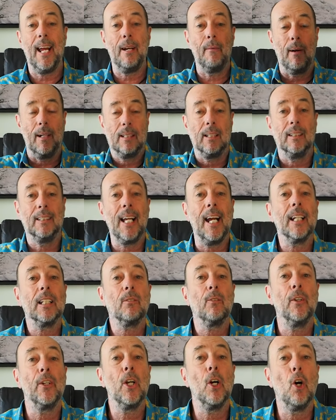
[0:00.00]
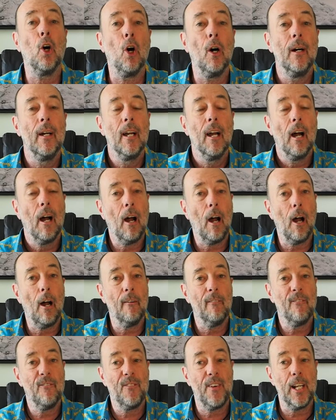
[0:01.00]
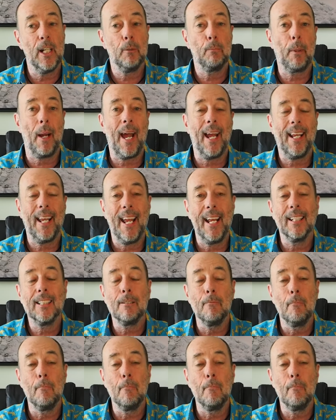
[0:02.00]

Anyway, so thanks for your feedback. It's